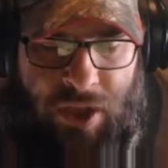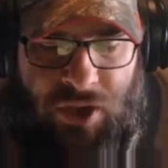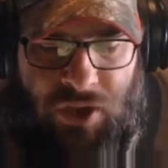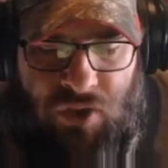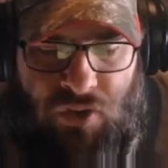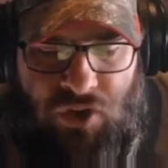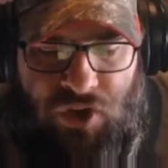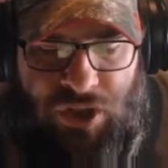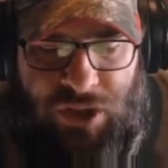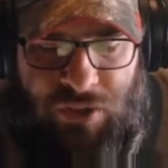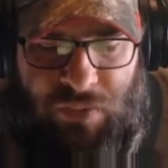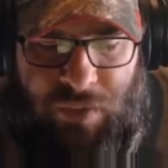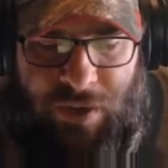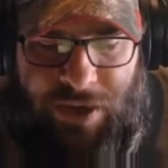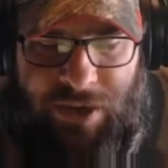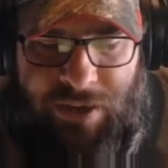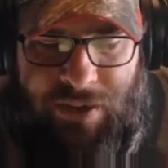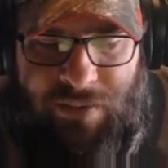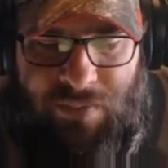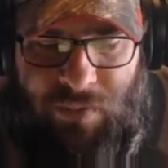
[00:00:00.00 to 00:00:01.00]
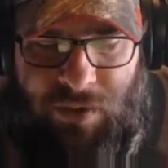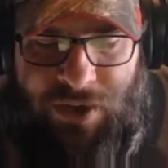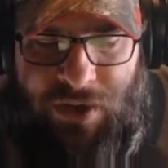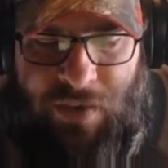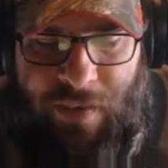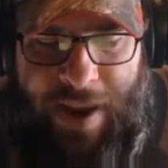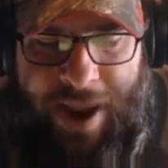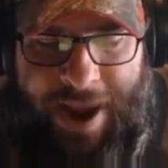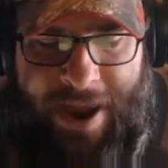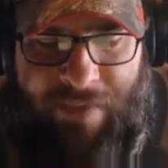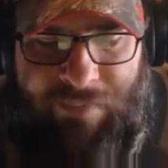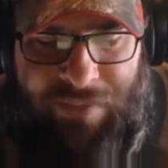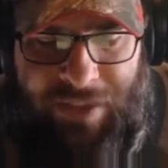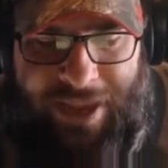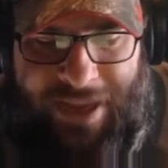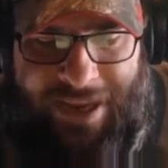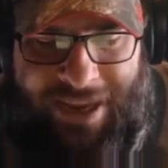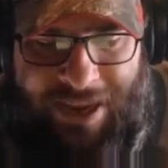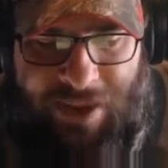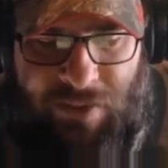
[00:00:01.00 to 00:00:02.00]
Usually when you have
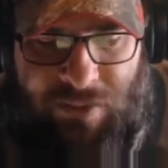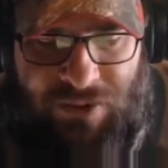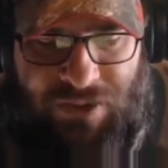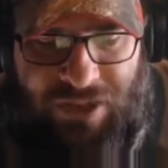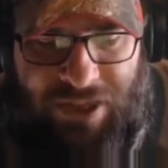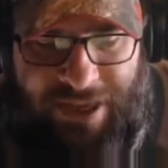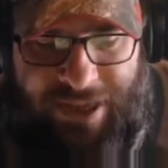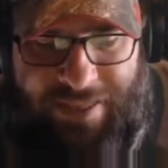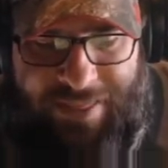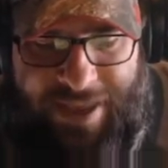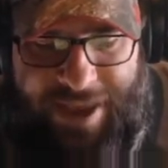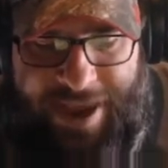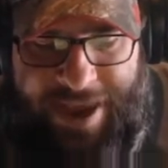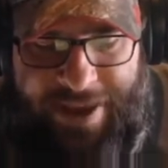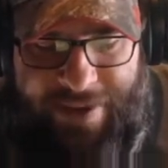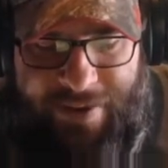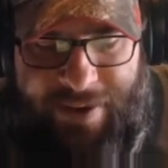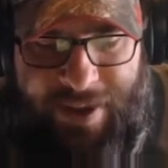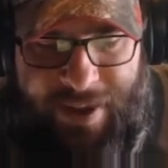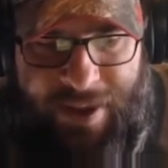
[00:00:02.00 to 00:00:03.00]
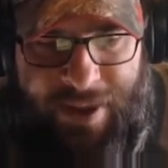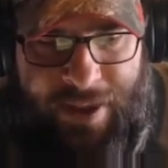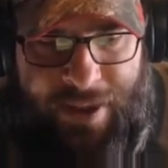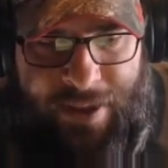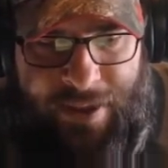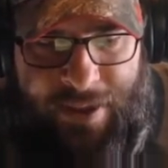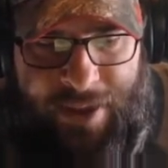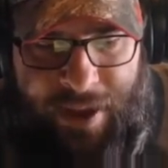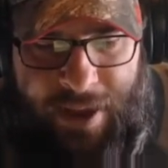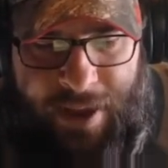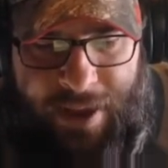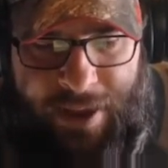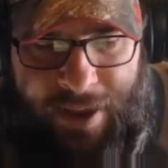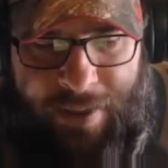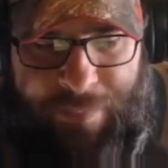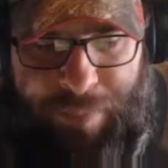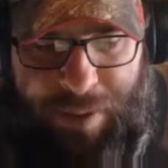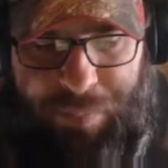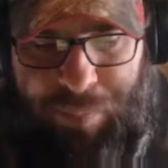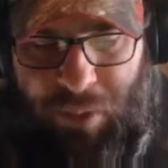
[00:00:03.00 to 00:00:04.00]
like hills like that,
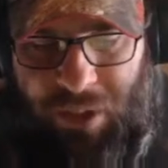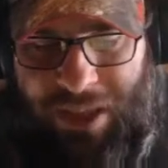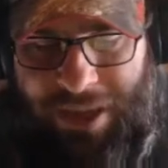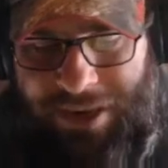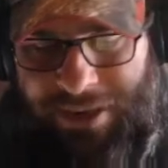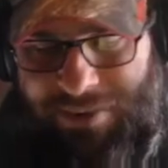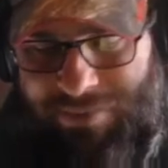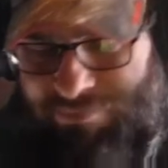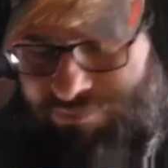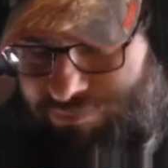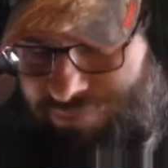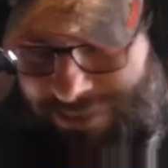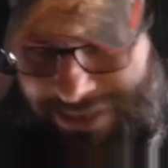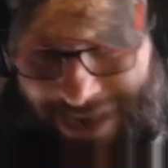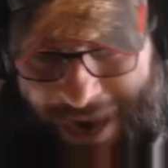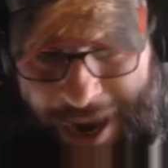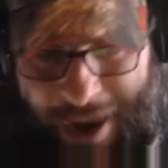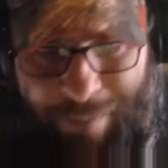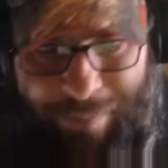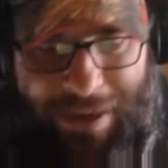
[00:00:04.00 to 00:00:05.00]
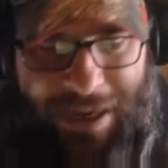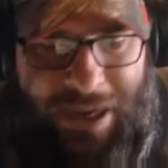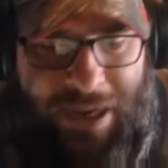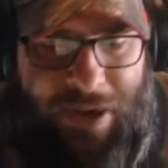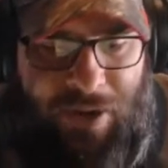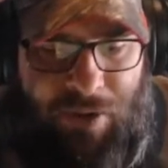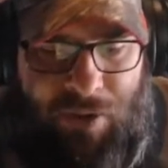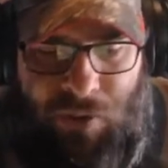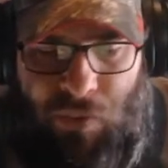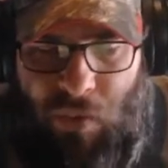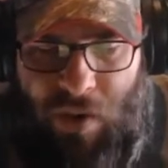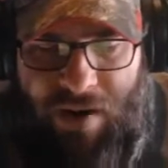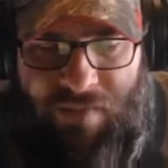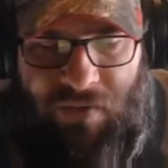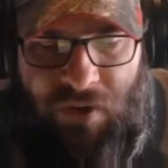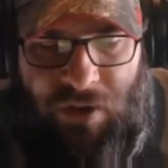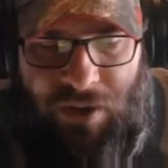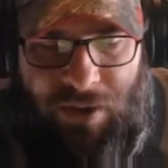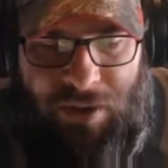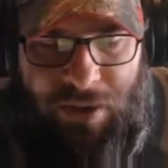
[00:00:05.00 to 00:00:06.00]
people like Tommy or
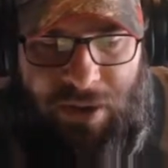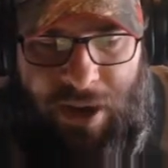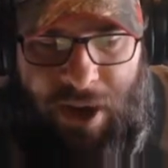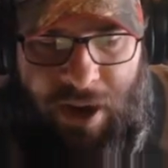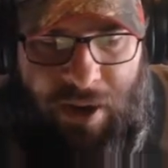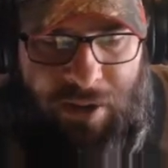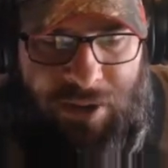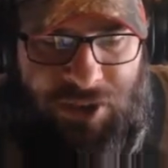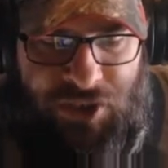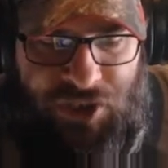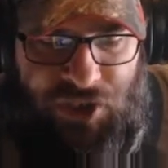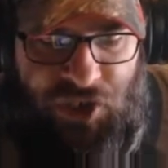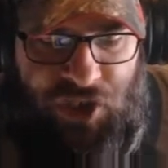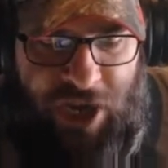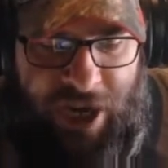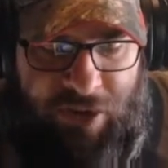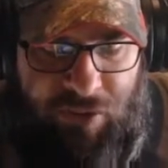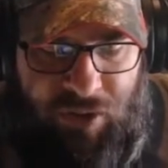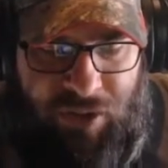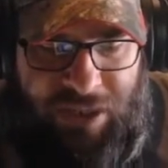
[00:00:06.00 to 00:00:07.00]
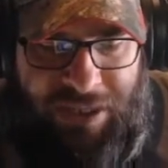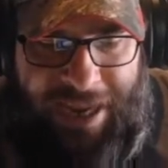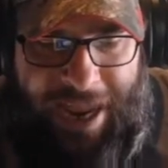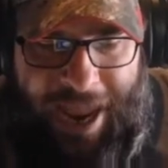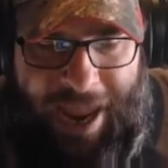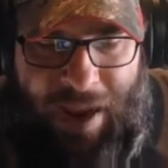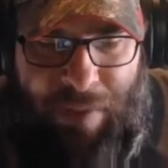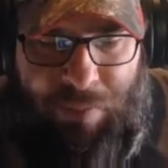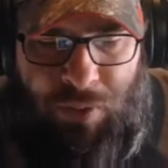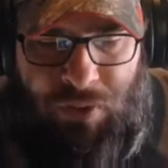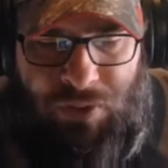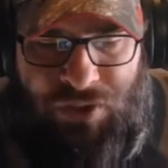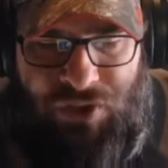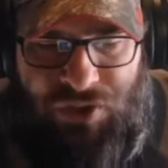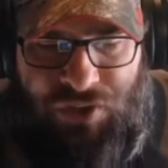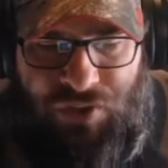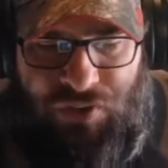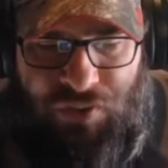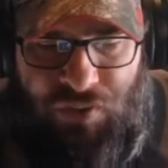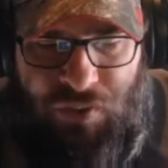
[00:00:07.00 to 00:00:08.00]
whoever are generally able
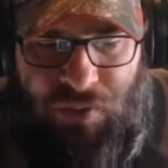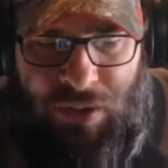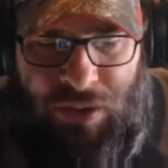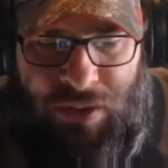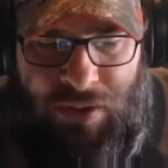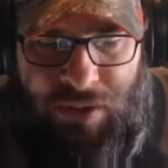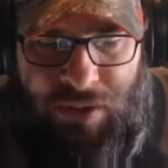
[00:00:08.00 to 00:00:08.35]
to